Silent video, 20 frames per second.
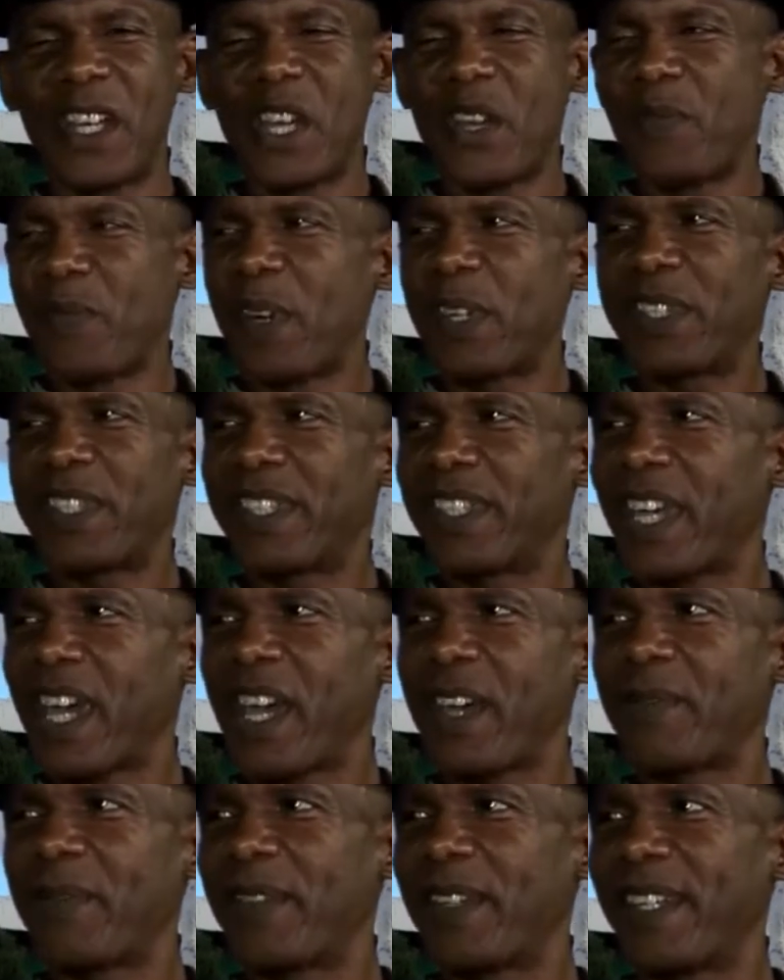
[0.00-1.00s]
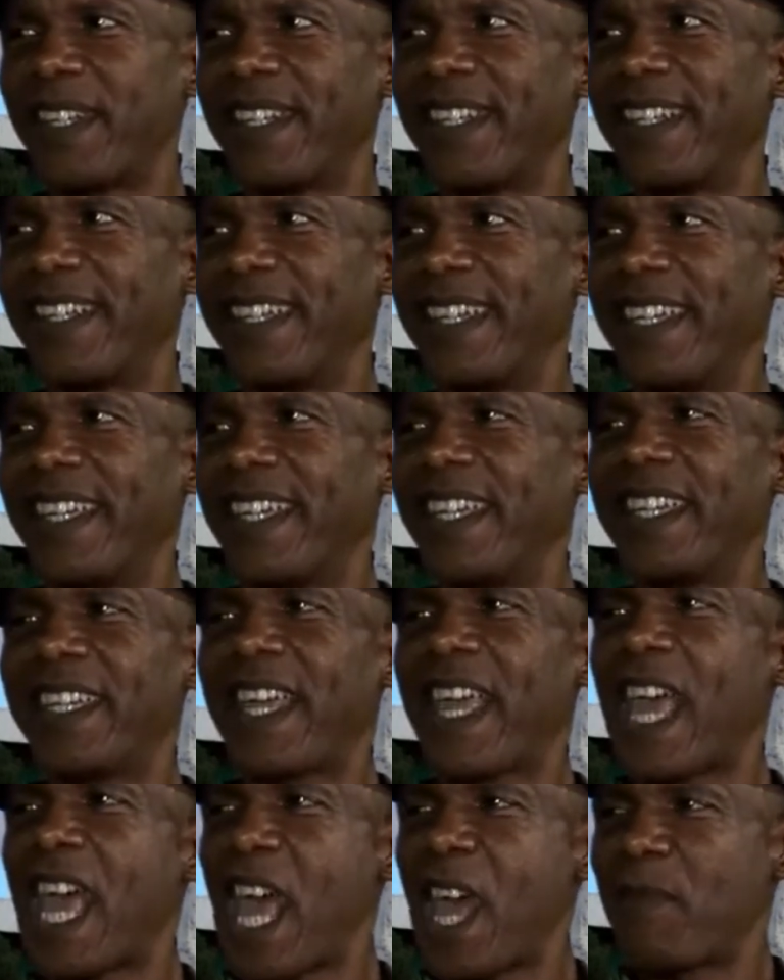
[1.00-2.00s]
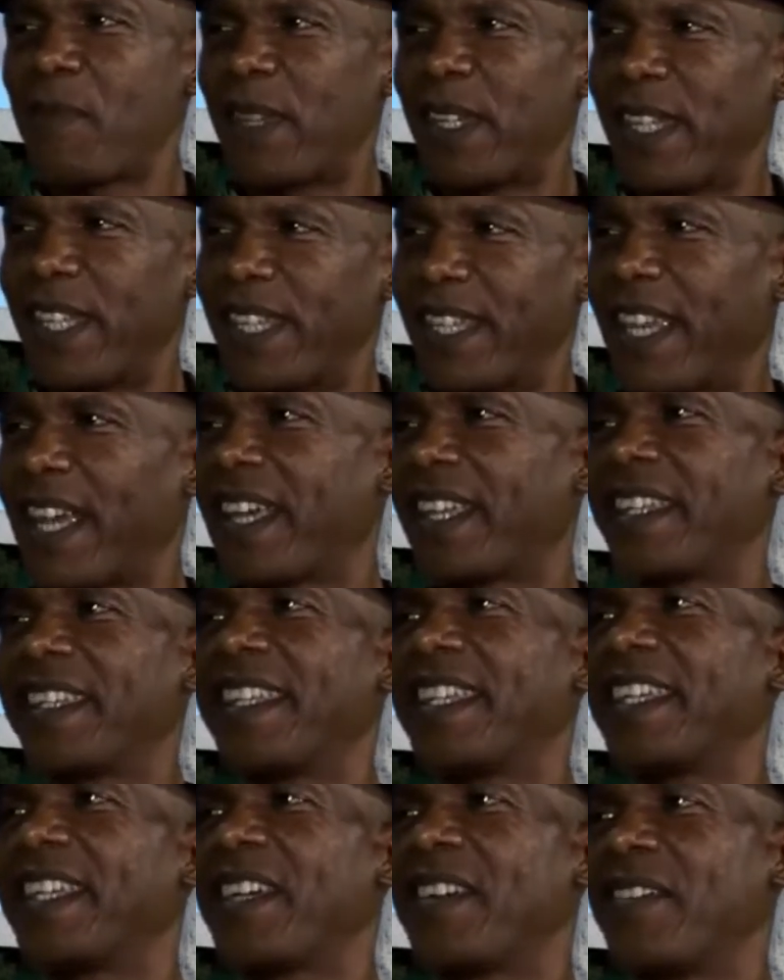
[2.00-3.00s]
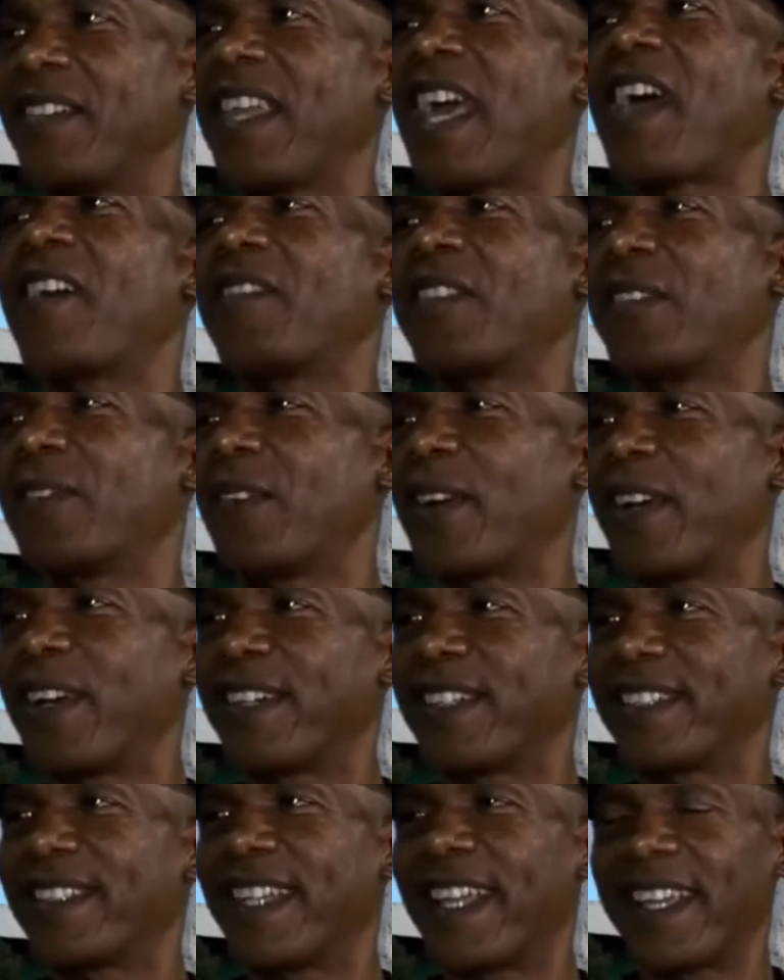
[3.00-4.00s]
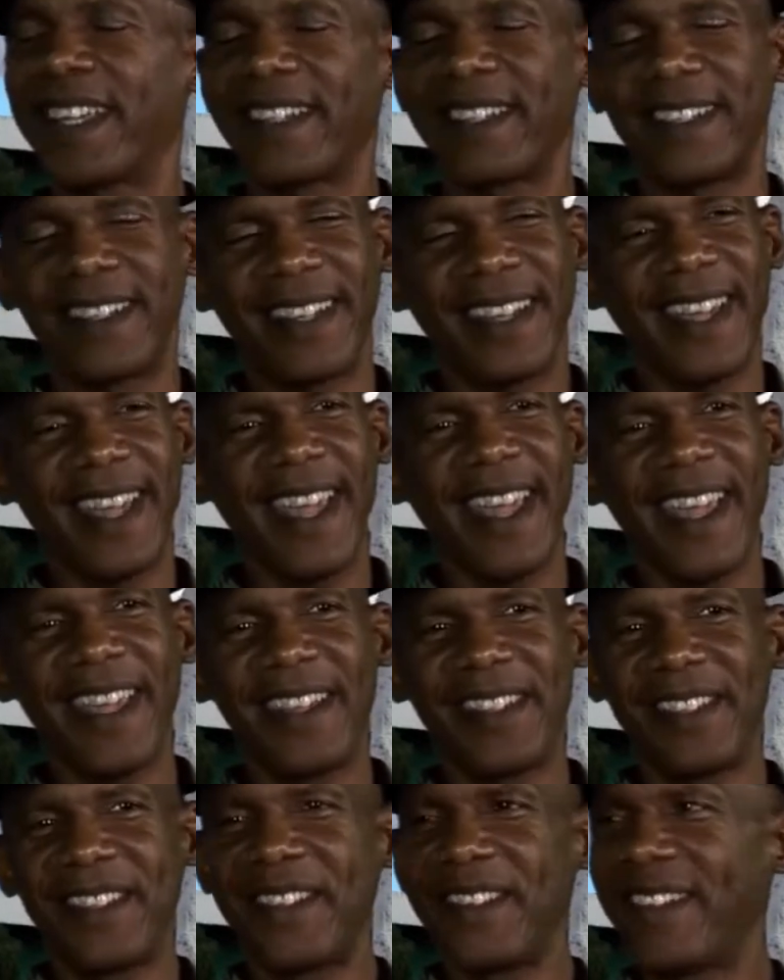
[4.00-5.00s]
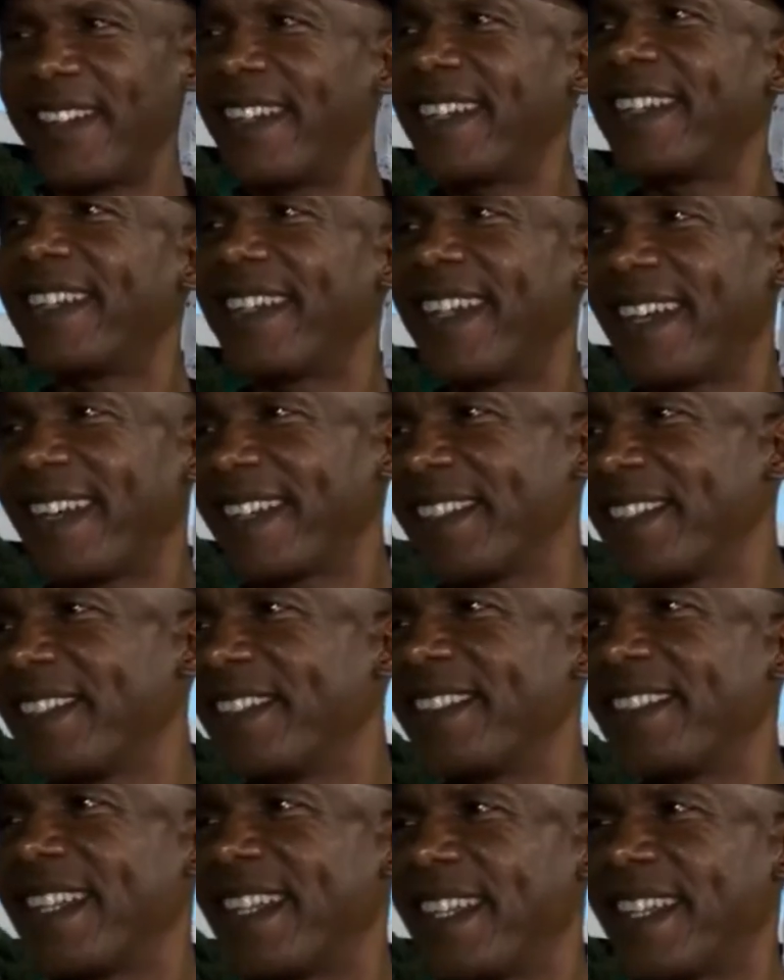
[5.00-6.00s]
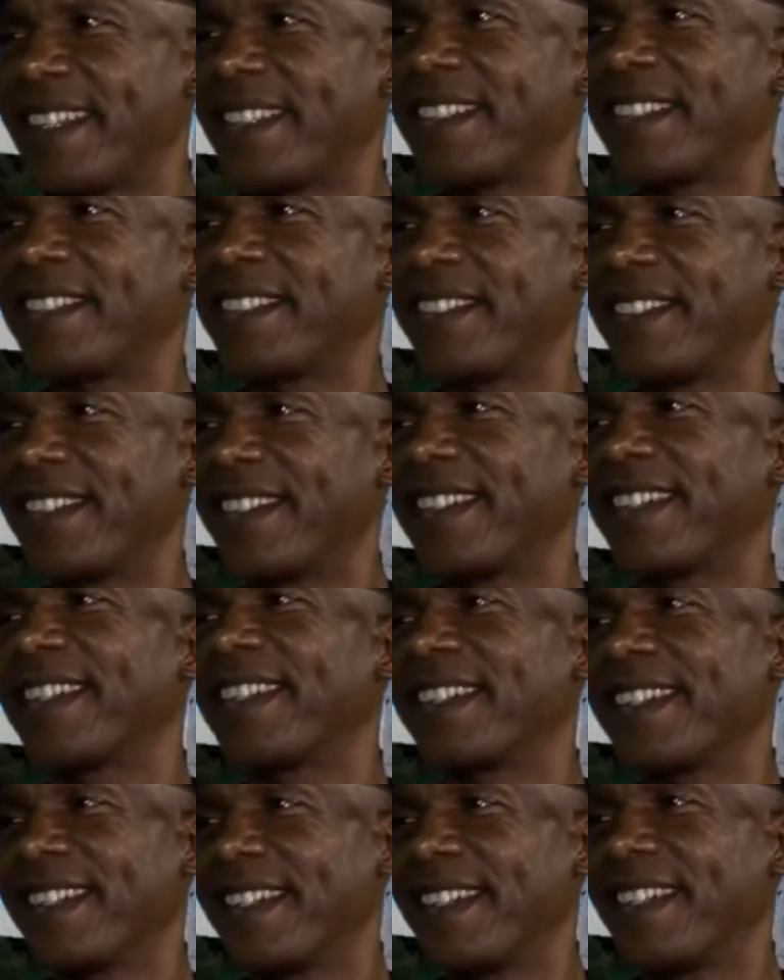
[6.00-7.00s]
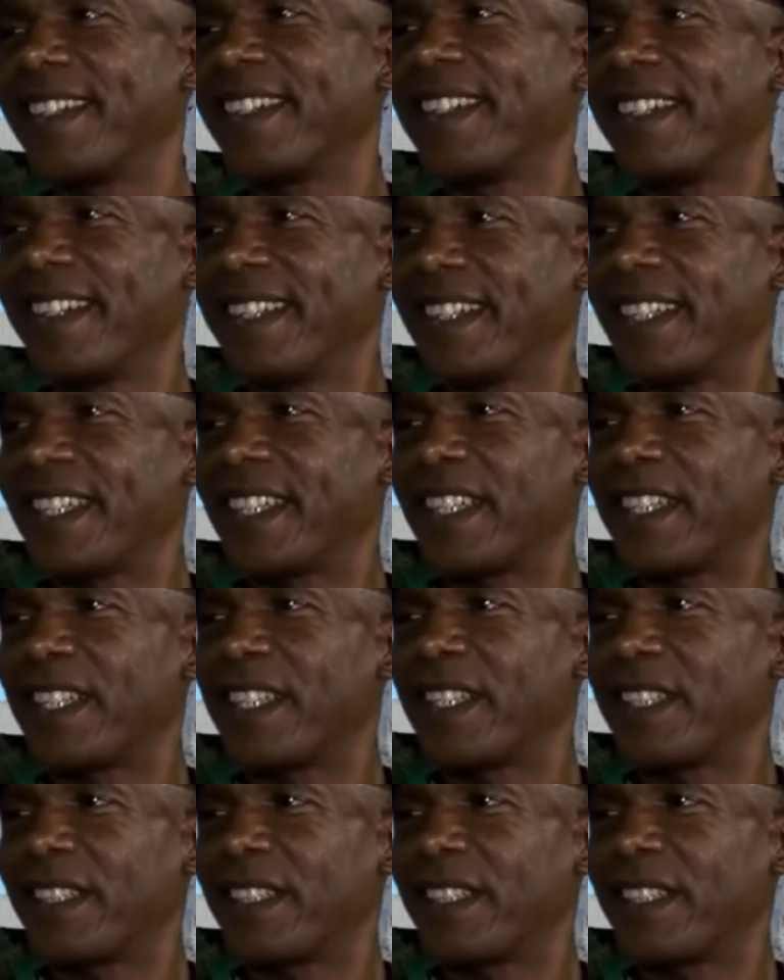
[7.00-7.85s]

Most of the time, it'll happen, and I'll think of it afterwards. Like, hey, you know what? I can use that as a story. Yeah.